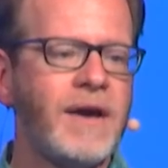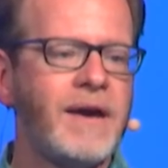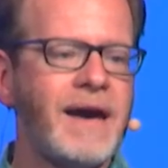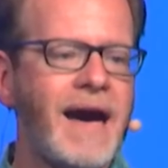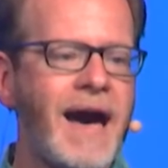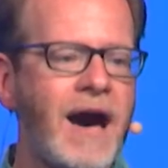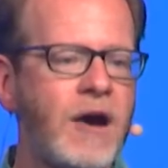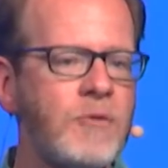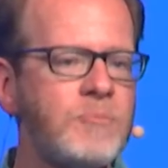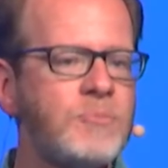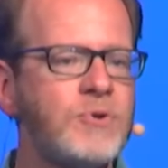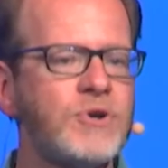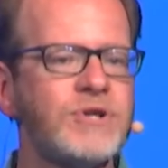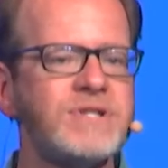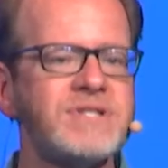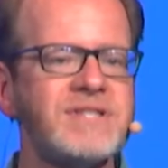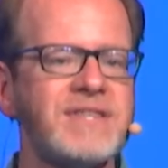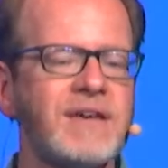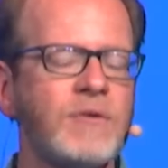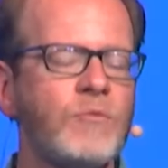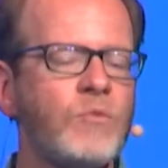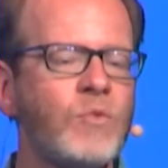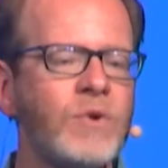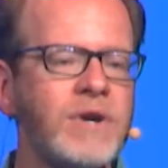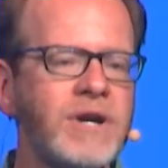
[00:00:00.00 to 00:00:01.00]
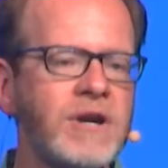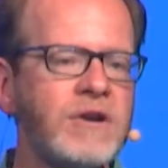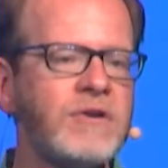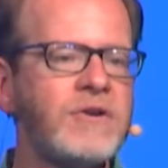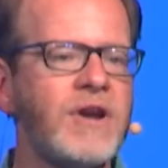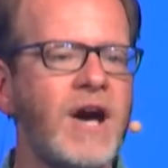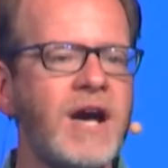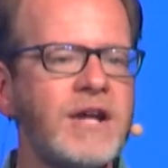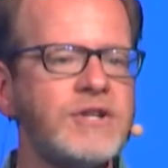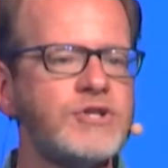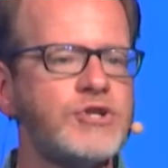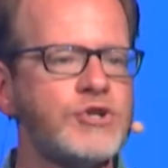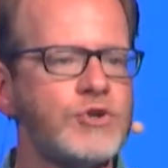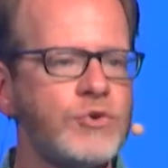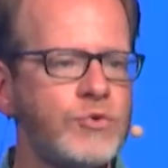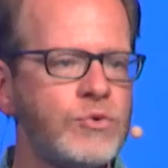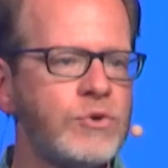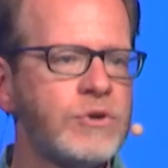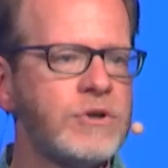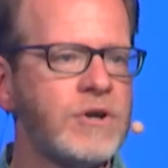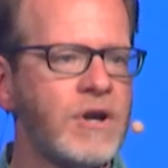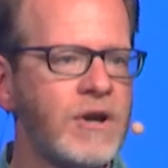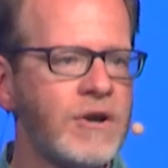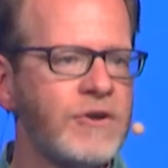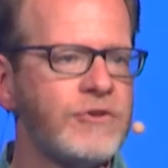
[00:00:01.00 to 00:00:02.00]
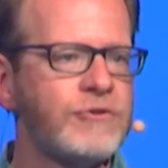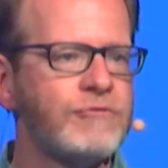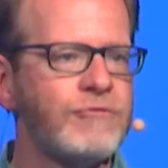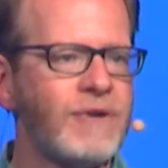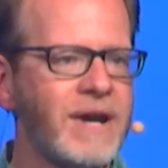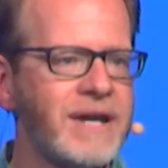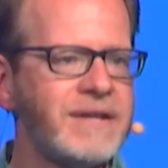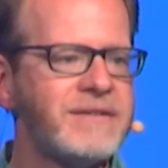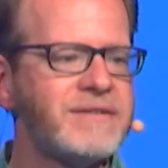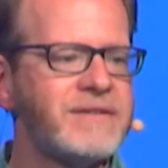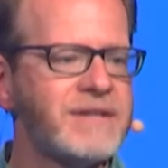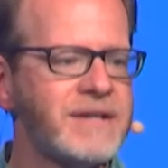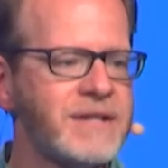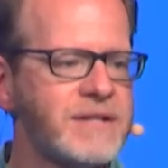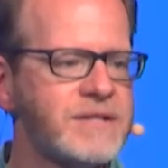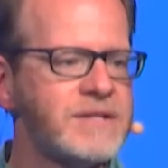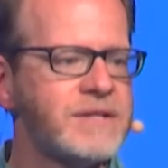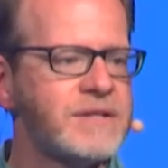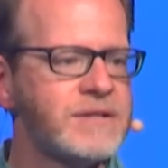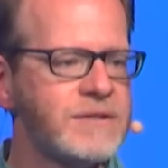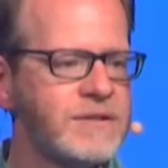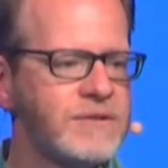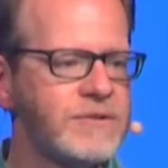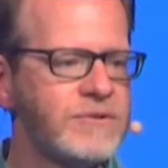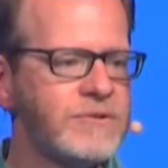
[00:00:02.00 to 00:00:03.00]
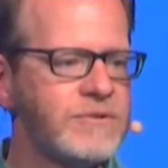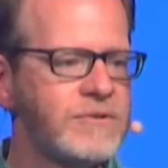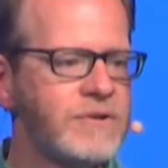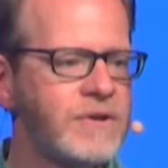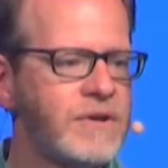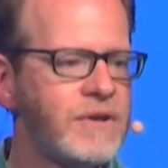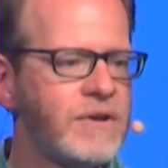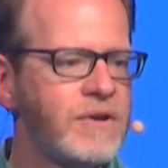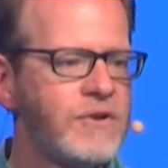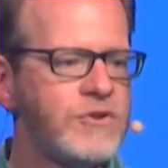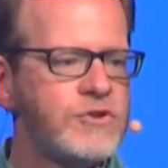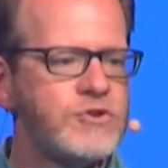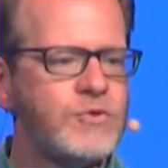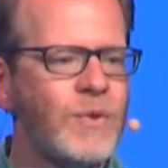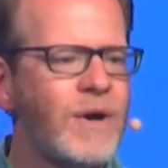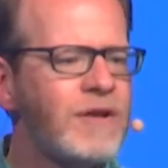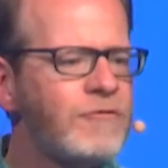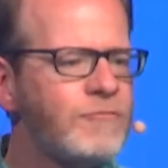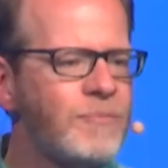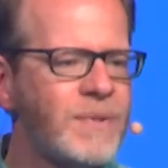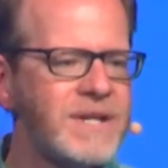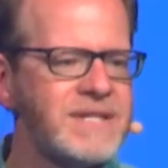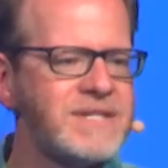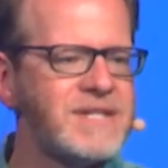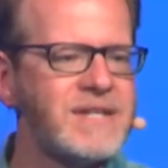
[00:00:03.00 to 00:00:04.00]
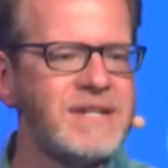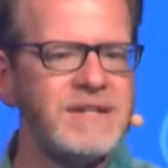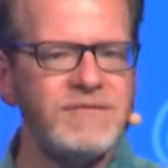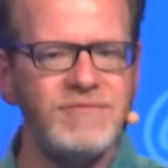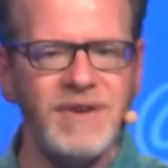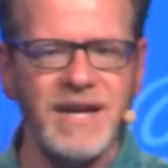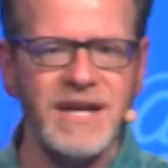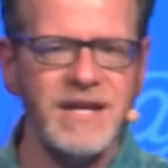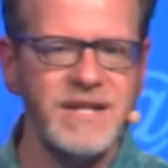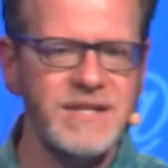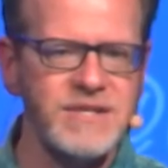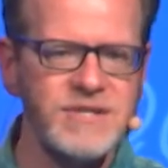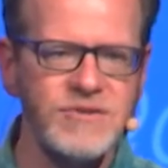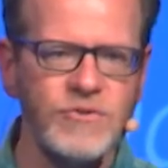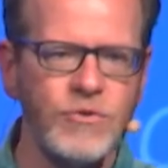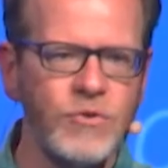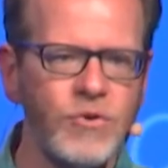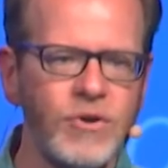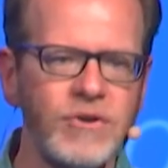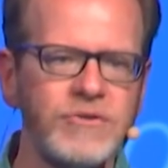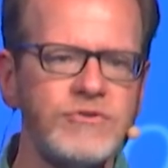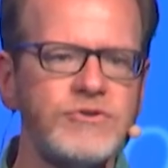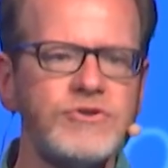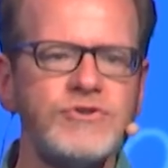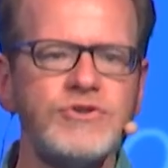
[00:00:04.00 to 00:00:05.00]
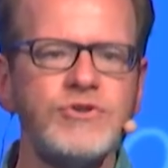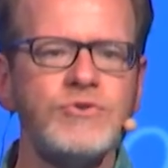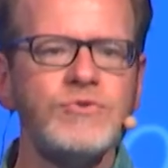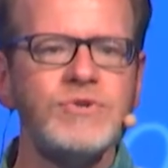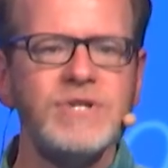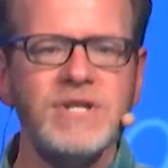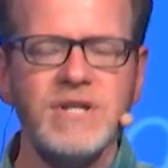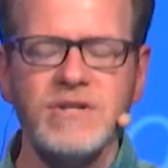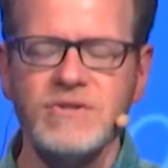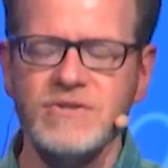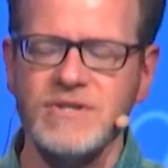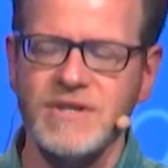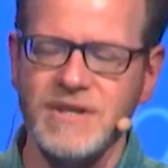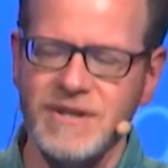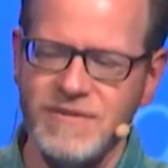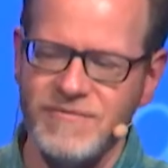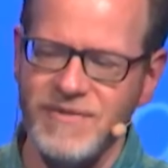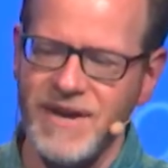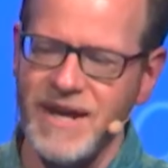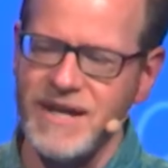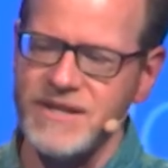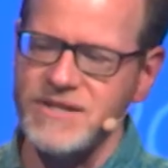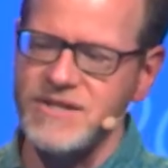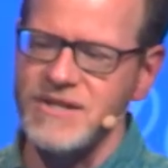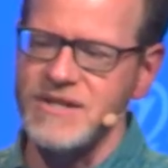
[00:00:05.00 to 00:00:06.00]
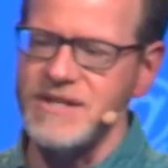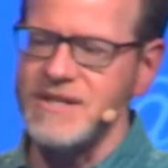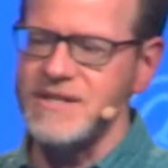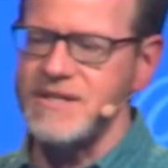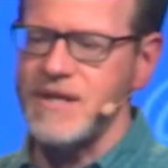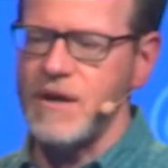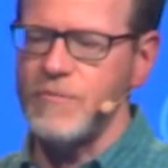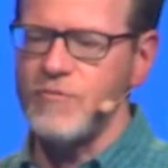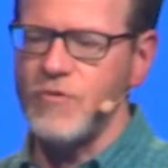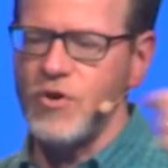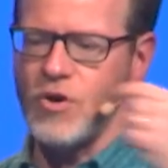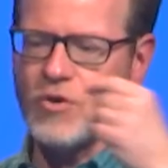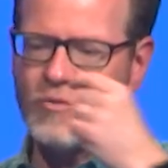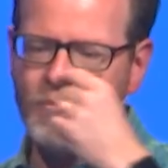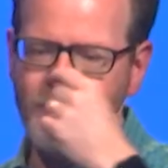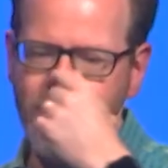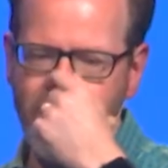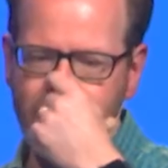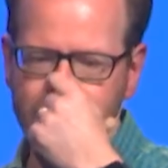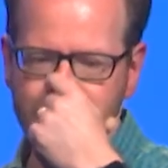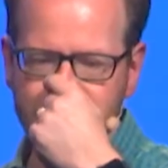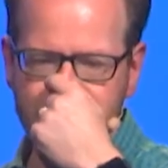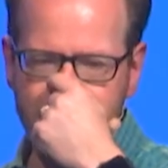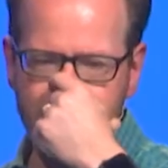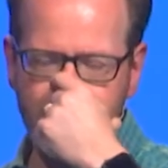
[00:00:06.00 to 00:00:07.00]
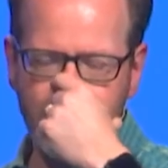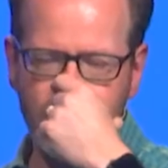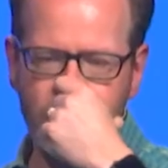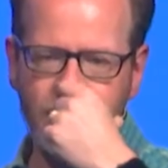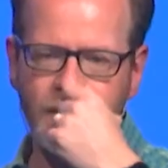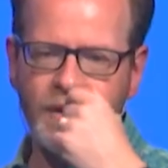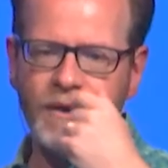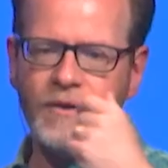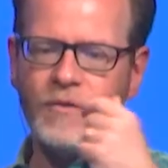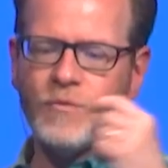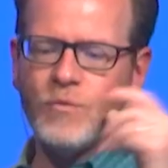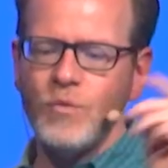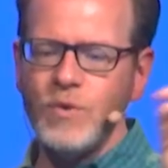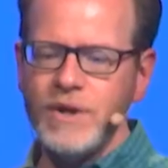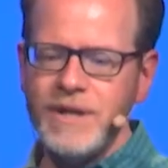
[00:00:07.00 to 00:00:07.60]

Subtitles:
outputs that we're not sure are the right thing to do 12 months in advance or 2 years in advance in some roadmaps. We